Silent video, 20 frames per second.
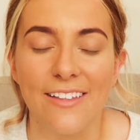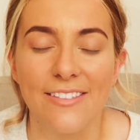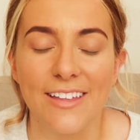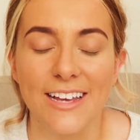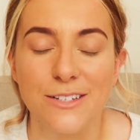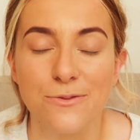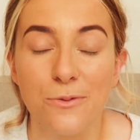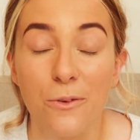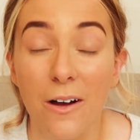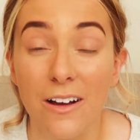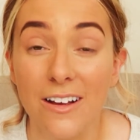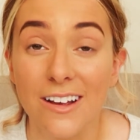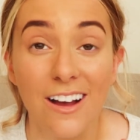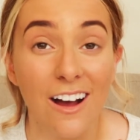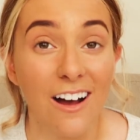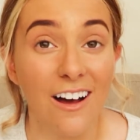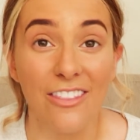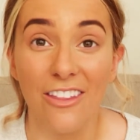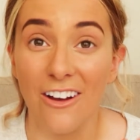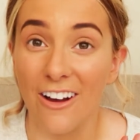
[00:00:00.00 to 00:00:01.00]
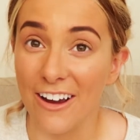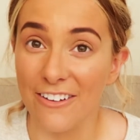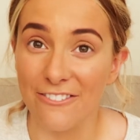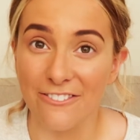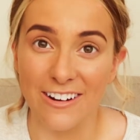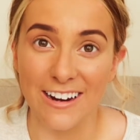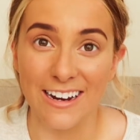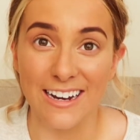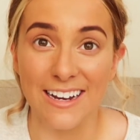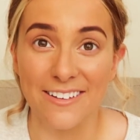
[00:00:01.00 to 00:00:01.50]
there's one car that I
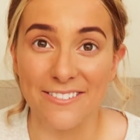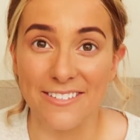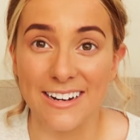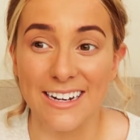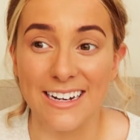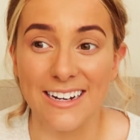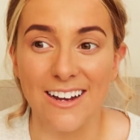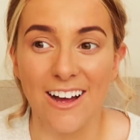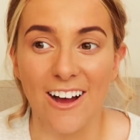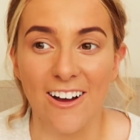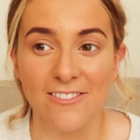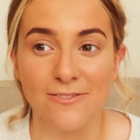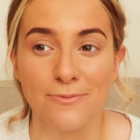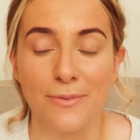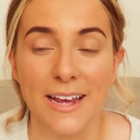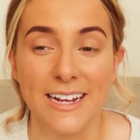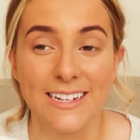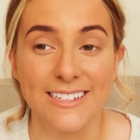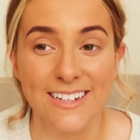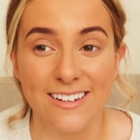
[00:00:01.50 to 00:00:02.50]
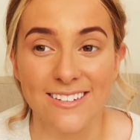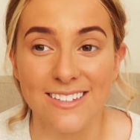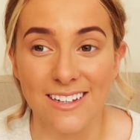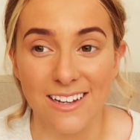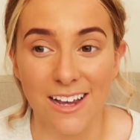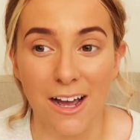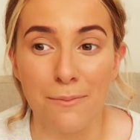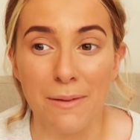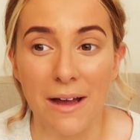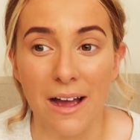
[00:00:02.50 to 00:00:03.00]
really love, but it doesn't
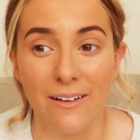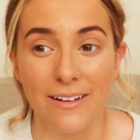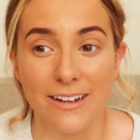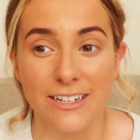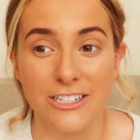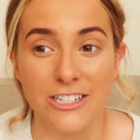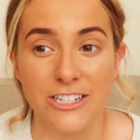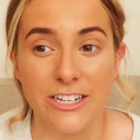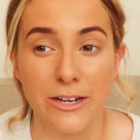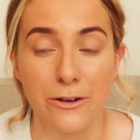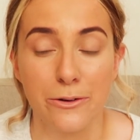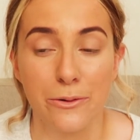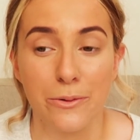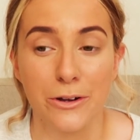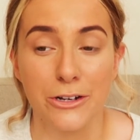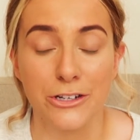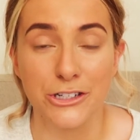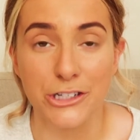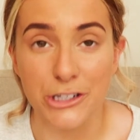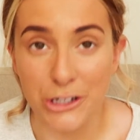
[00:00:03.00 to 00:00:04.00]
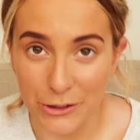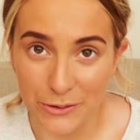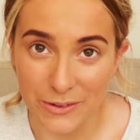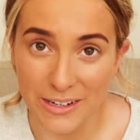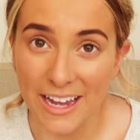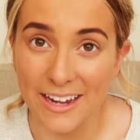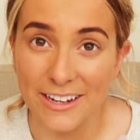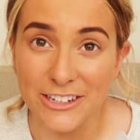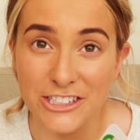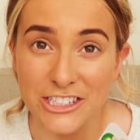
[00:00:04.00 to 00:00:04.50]
come out until June
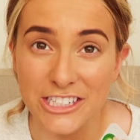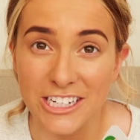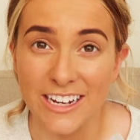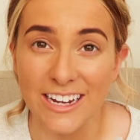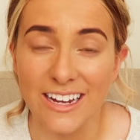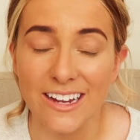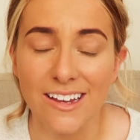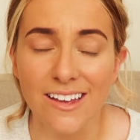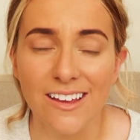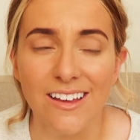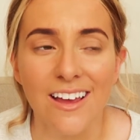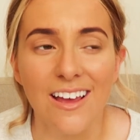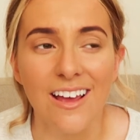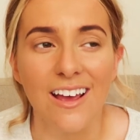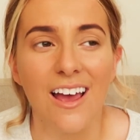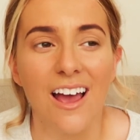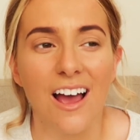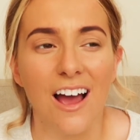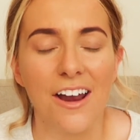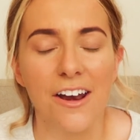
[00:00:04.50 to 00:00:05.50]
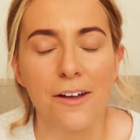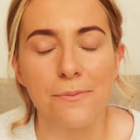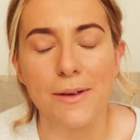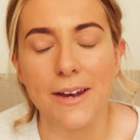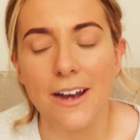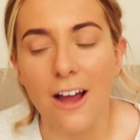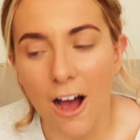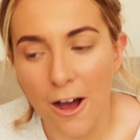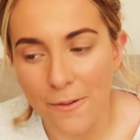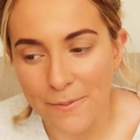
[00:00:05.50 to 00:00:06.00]
next year, and I've
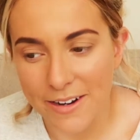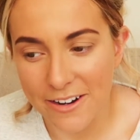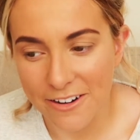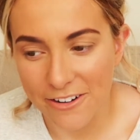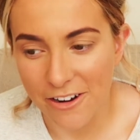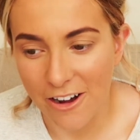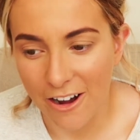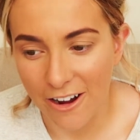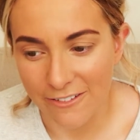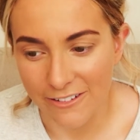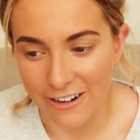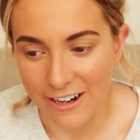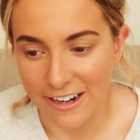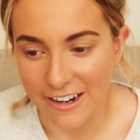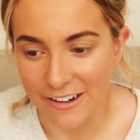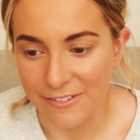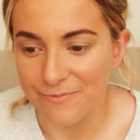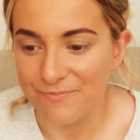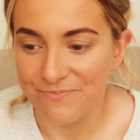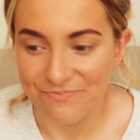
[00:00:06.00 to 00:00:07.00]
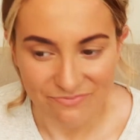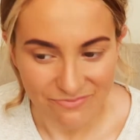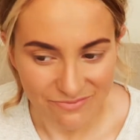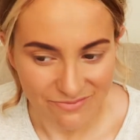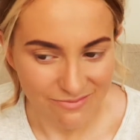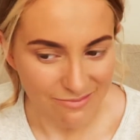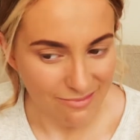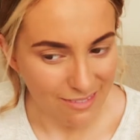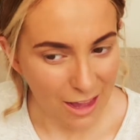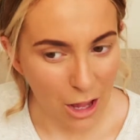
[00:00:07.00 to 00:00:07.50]
been umming and ahhing
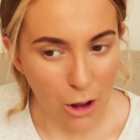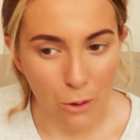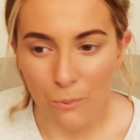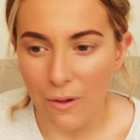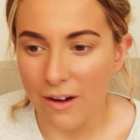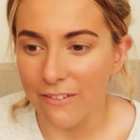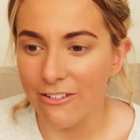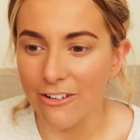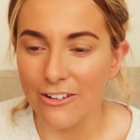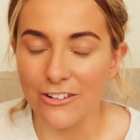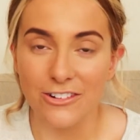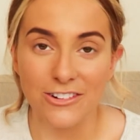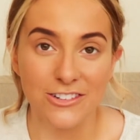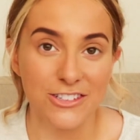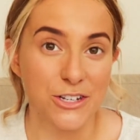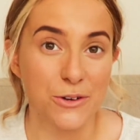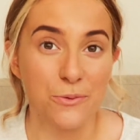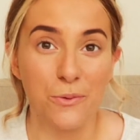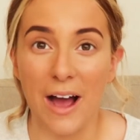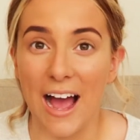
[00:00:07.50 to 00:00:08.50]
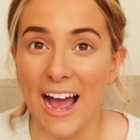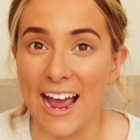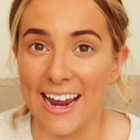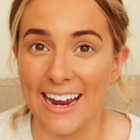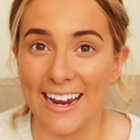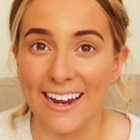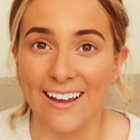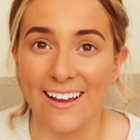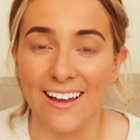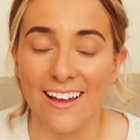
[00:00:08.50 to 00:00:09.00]
whether or not to
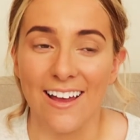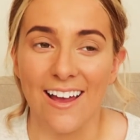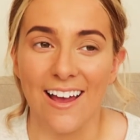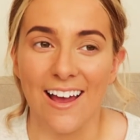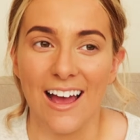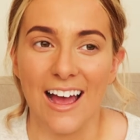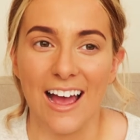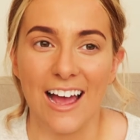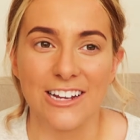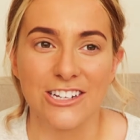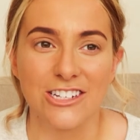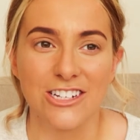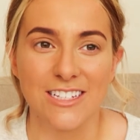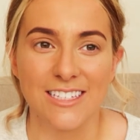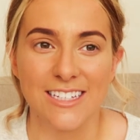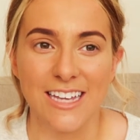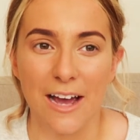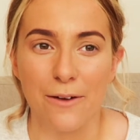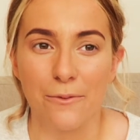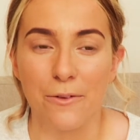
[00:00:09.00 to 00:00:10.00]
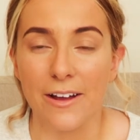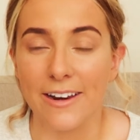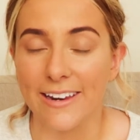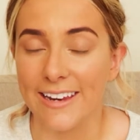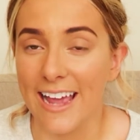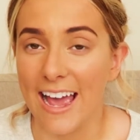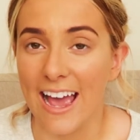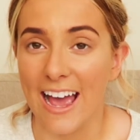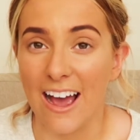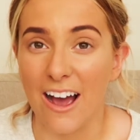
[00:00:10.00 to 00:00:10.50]
wait and just get one
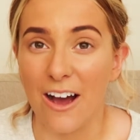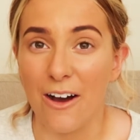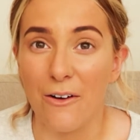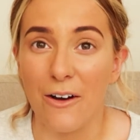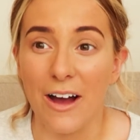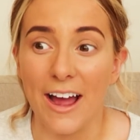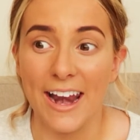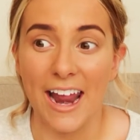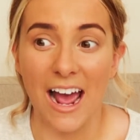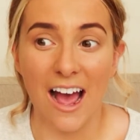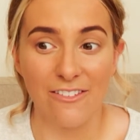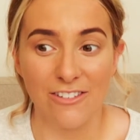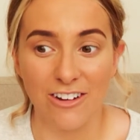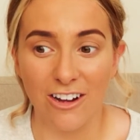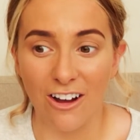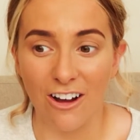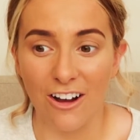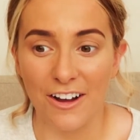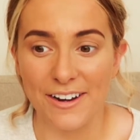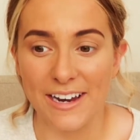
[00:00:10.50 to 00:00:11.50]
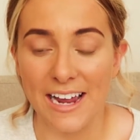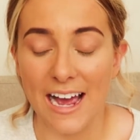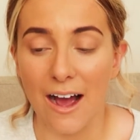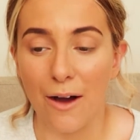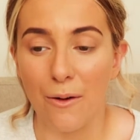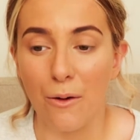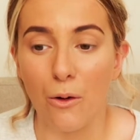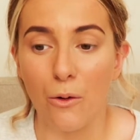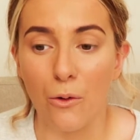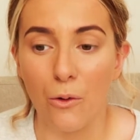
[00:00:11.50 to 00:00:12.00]
now and have a car
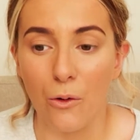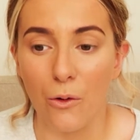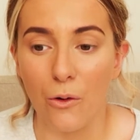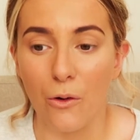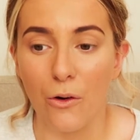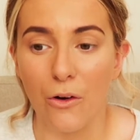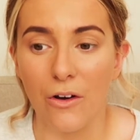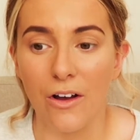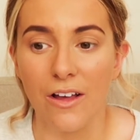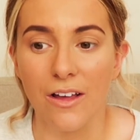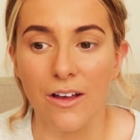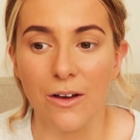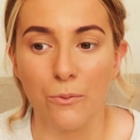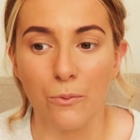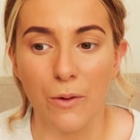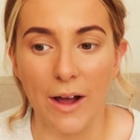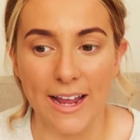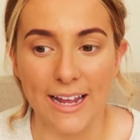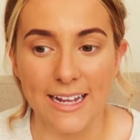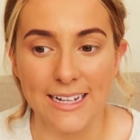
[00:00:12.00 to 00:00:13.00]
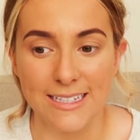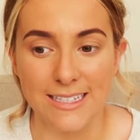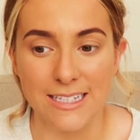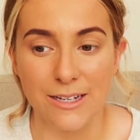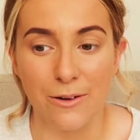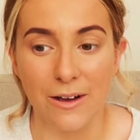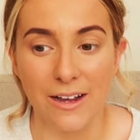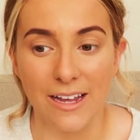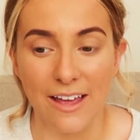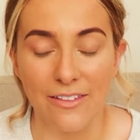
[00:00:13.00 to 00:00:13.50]
now, or wait
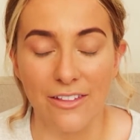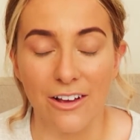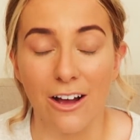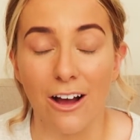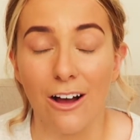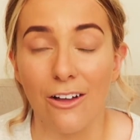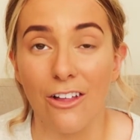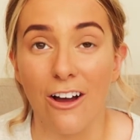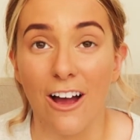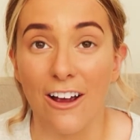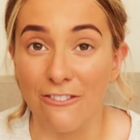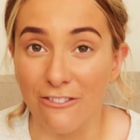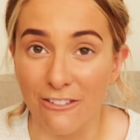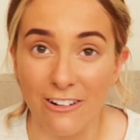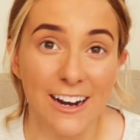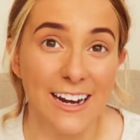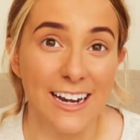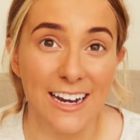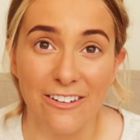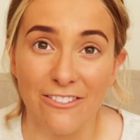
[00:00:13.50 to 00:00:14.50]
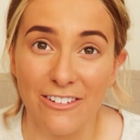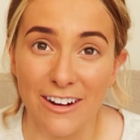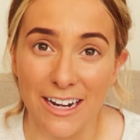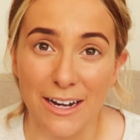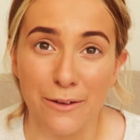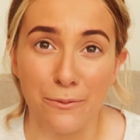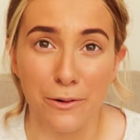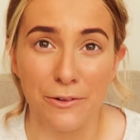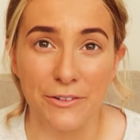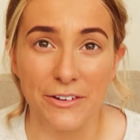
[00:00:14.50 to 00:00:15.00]
until I get the car that I
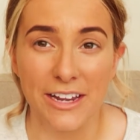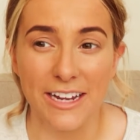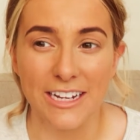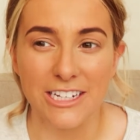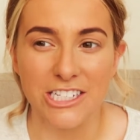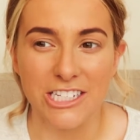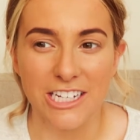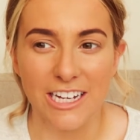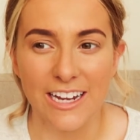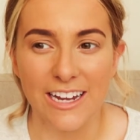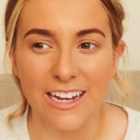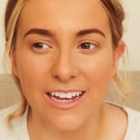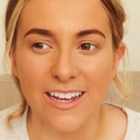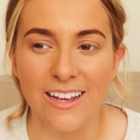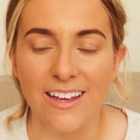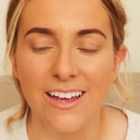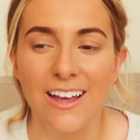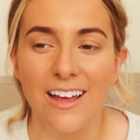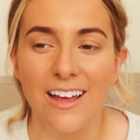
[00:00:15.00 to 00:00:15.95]
really want next year.